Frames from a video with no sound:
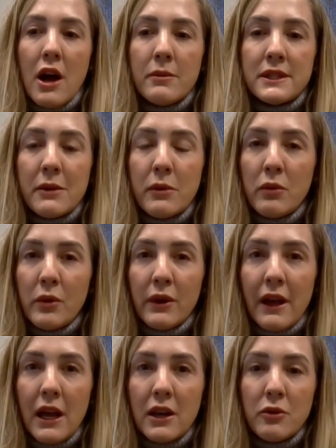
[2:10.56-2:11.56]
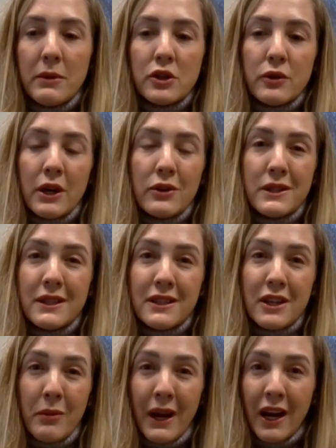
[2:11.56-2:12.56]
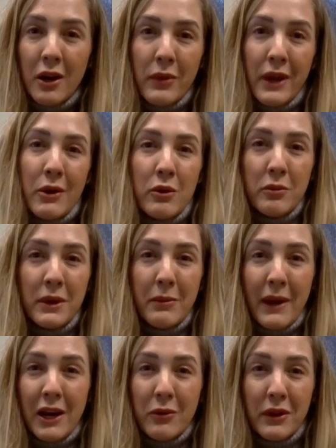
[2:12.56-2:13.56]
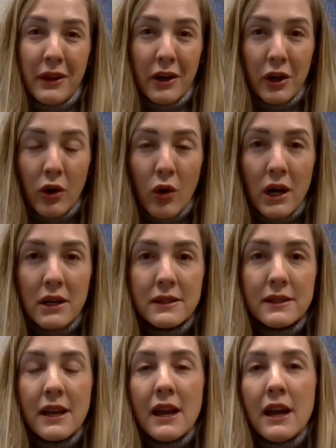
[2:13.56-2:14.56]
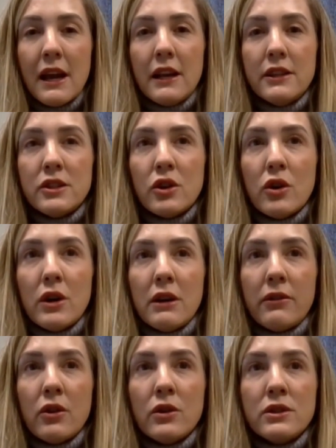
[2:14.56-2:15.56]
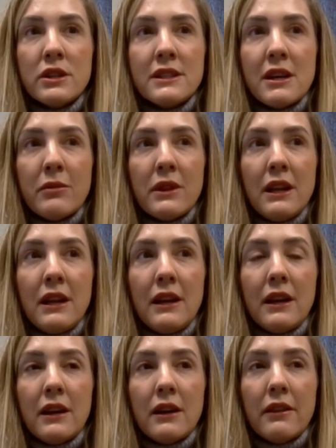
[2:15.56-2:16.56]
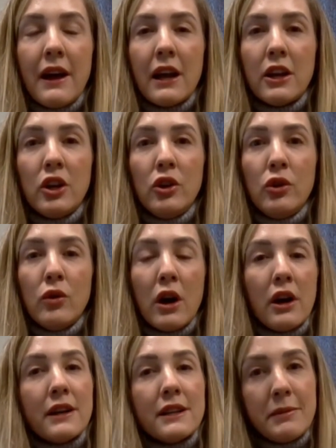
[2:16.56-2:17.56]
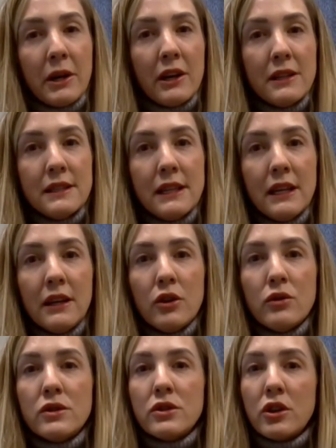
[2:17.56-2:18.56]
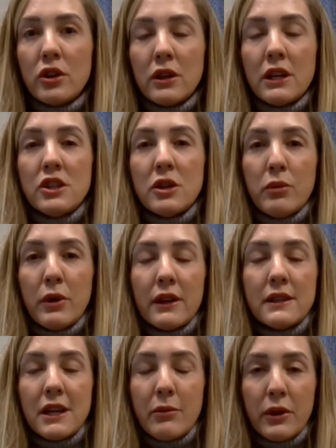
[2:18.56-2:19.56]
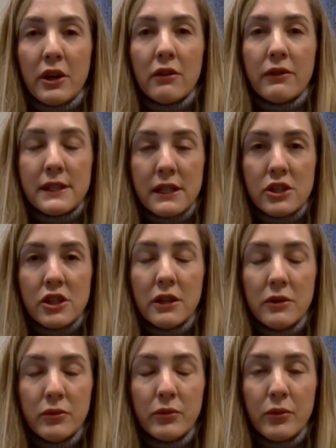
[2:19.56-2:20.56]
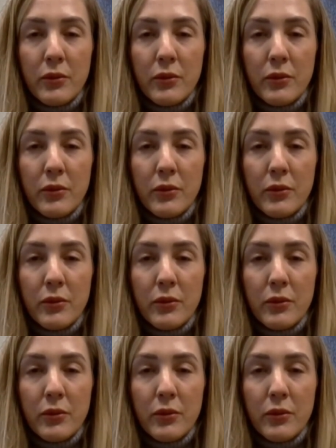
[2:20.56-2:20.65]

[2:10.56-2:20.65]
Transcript: Someone with endometriosis, their main complaint will be pain with intercourse. And so if those are something that you are experiencing, you certainly should bring this up with your physician.